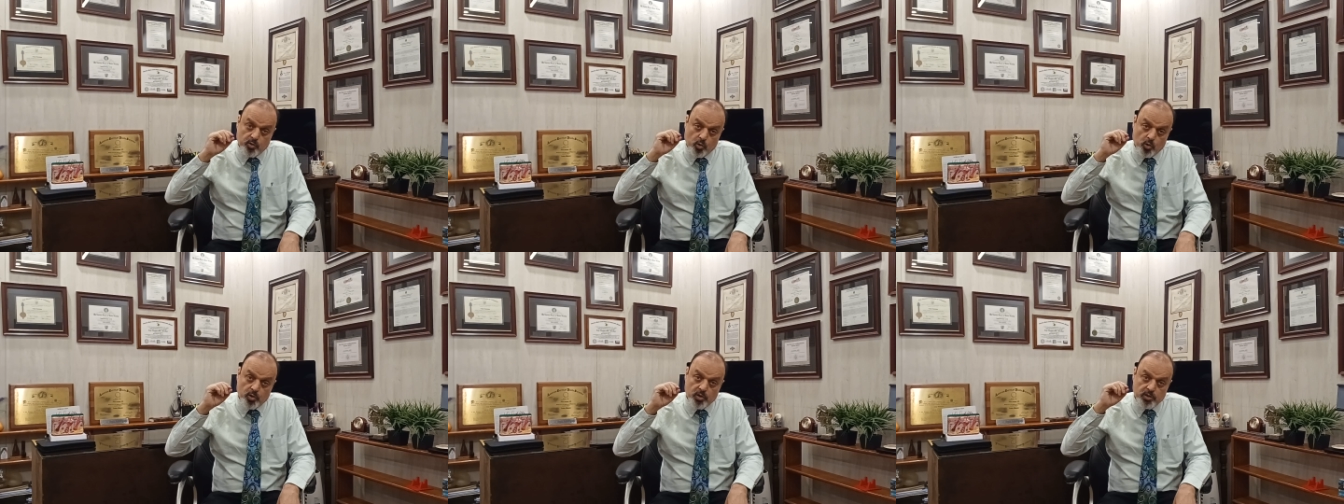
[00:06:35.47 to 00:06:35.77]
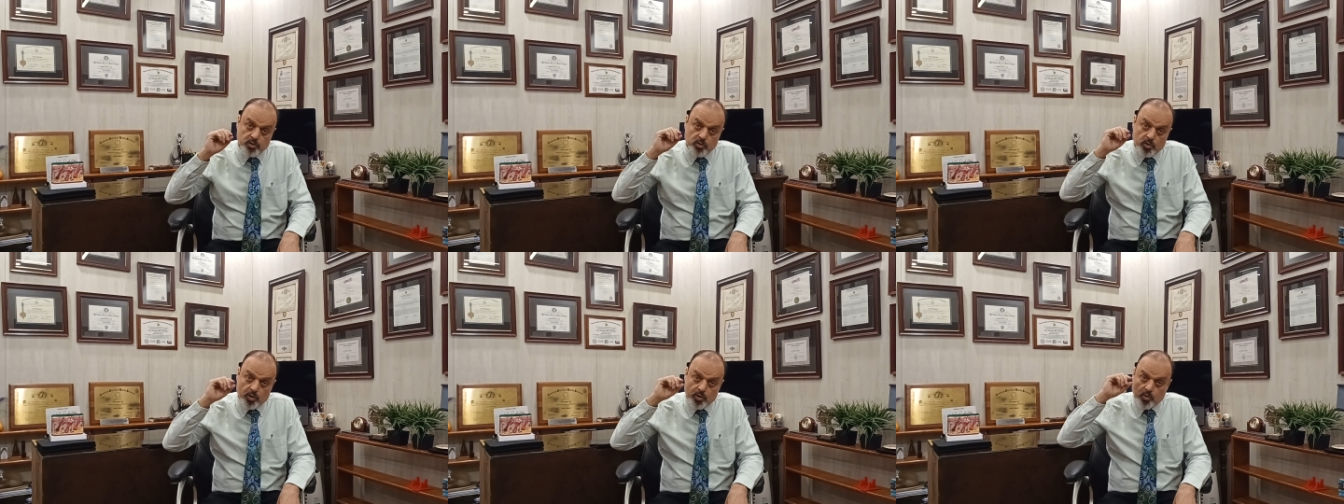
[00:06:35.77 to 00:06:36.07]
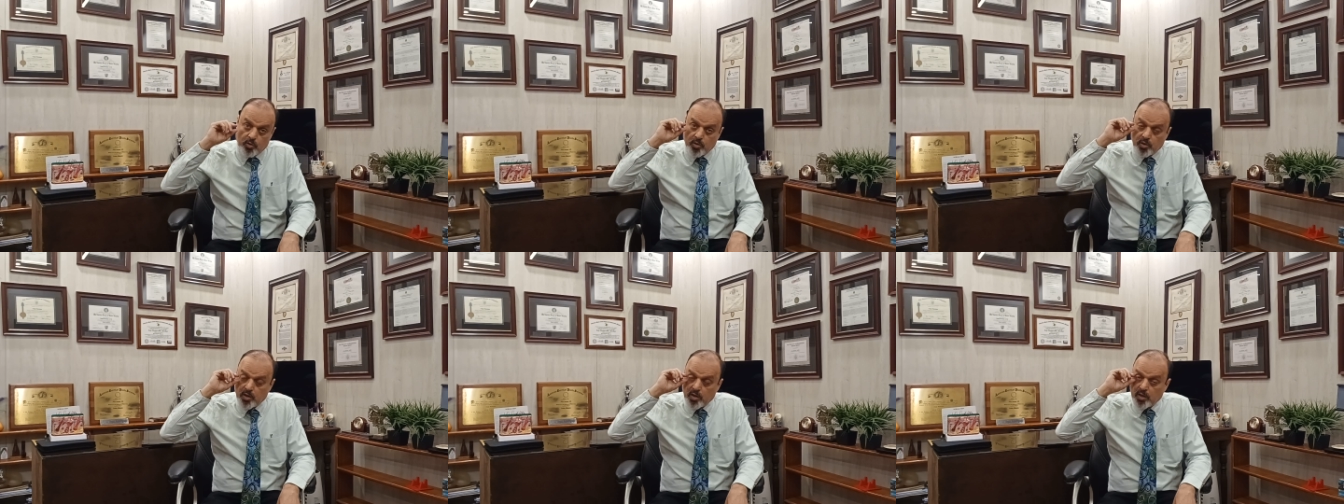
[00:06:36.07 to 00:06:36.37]
tone is not
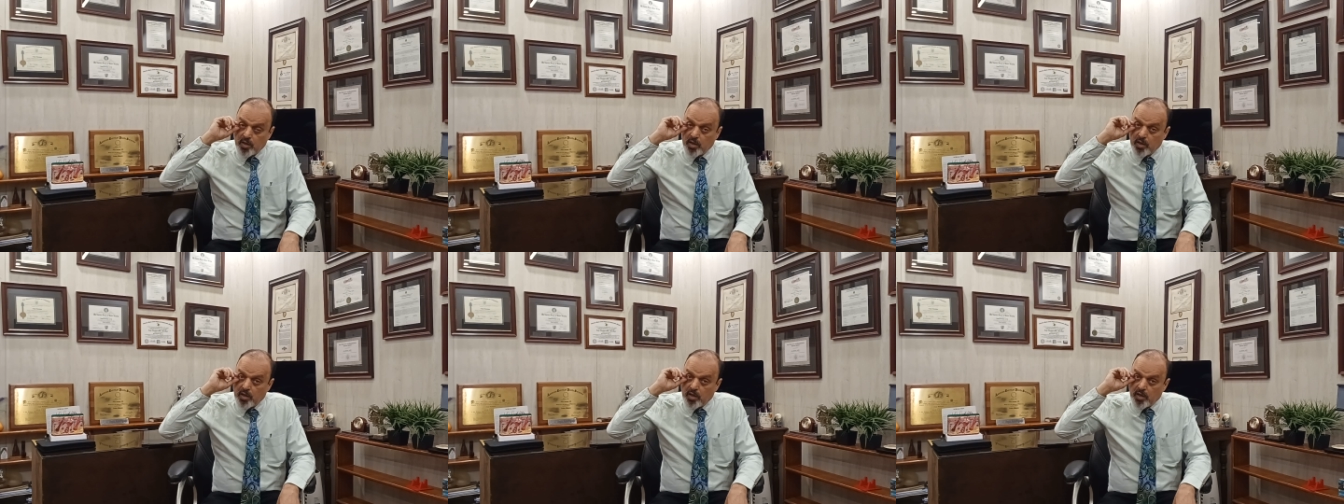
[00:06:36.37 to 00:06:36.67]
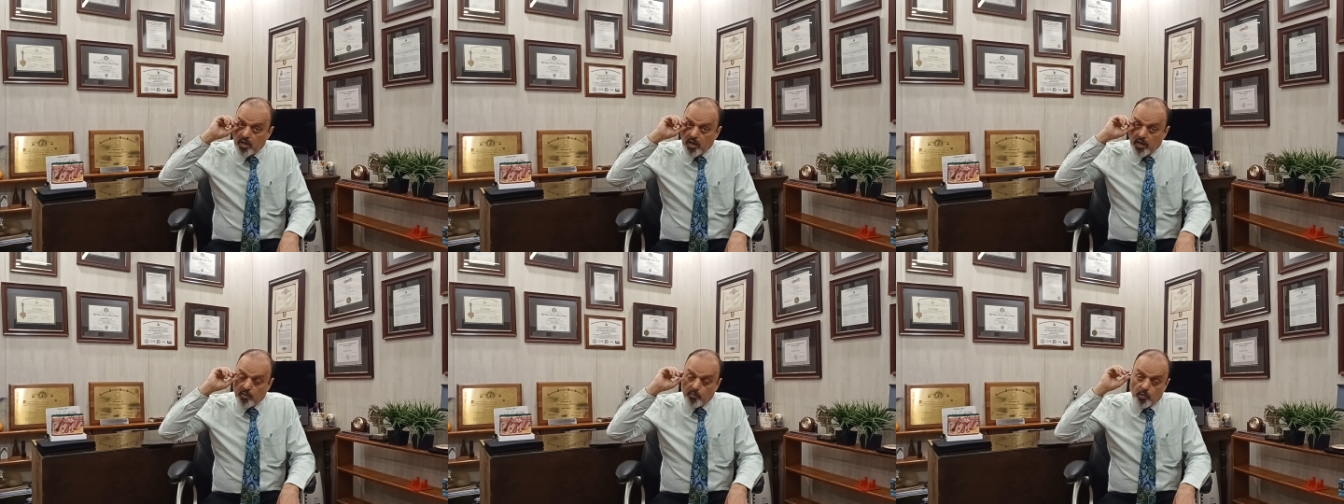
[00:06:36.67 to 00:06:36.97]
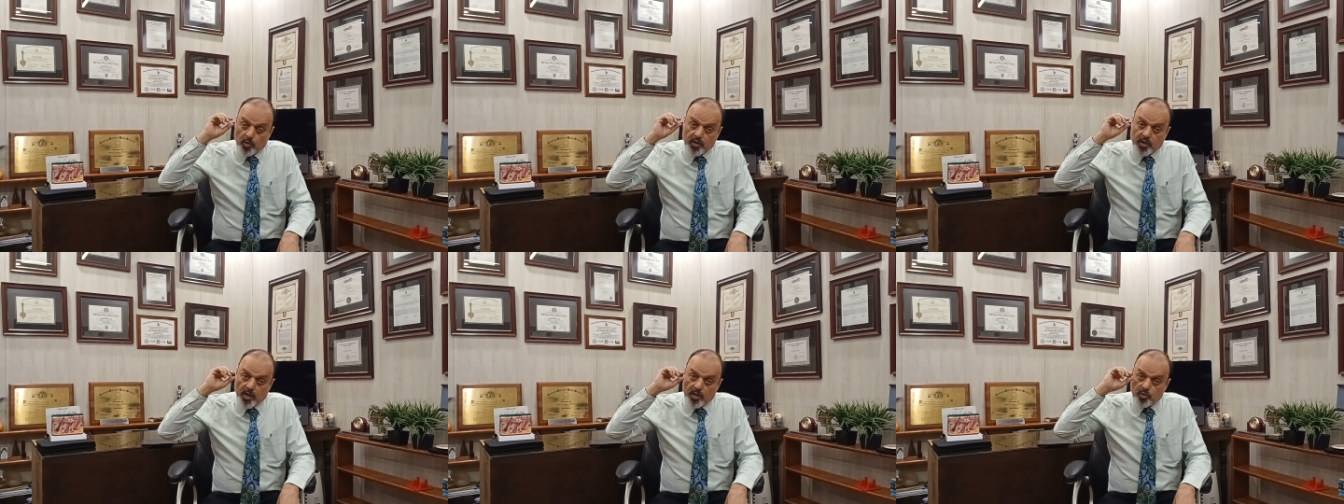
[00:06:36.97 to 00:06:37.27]
good. And
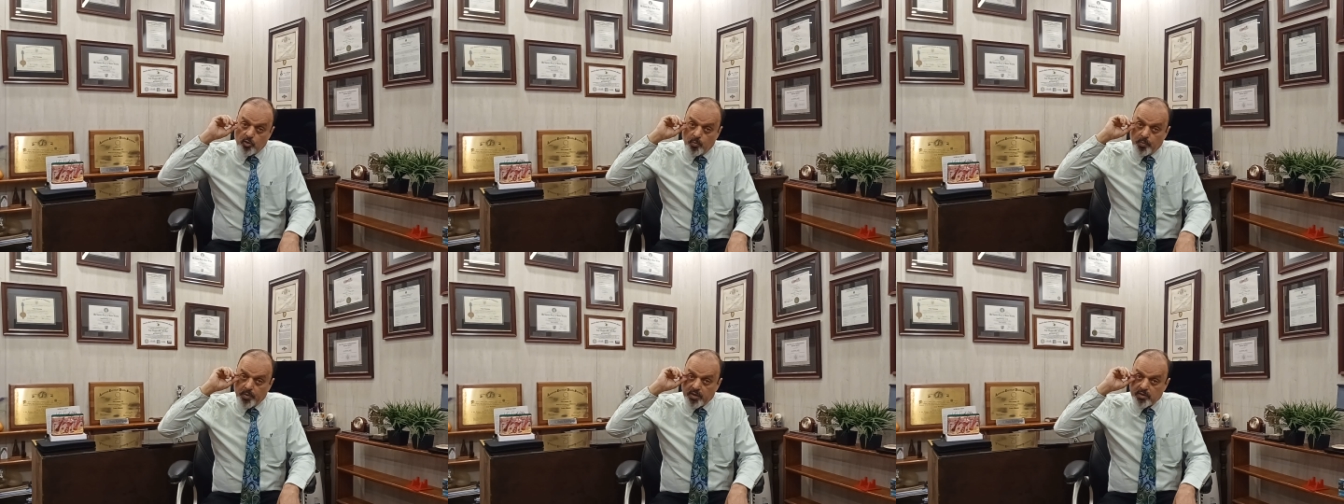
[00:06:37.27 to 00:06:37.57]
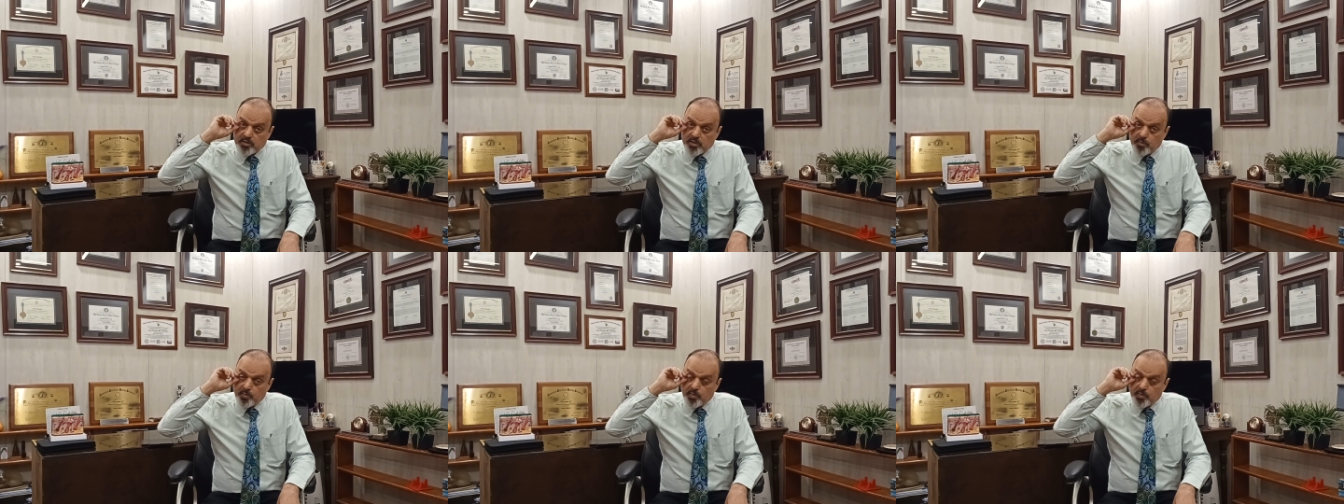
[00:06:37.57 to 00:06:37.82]
what canthopexy